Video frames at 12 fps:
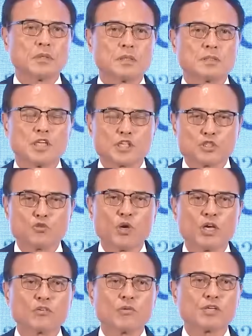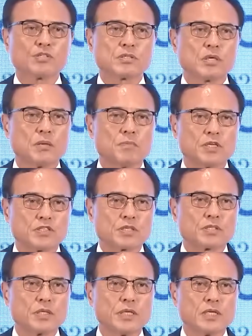distinguished
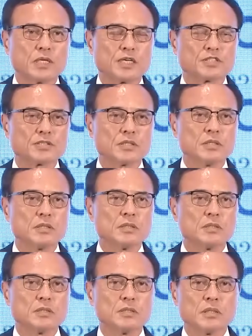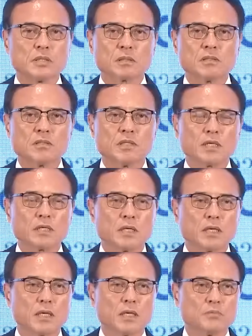business leaders, including
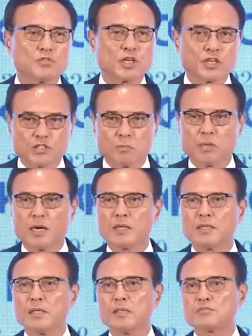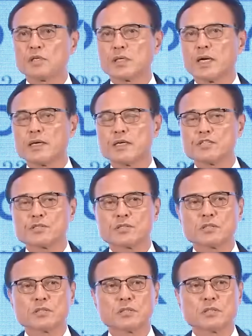Mukesh Ambani, Reliance,
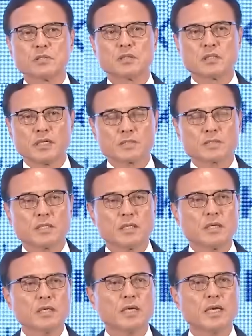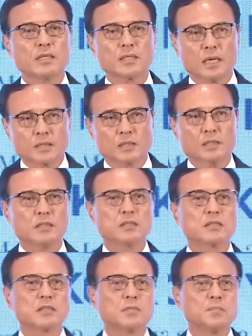TSC, and other
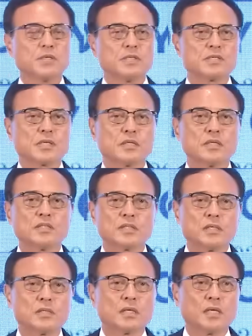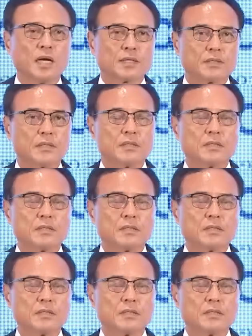companies, and learned a lot.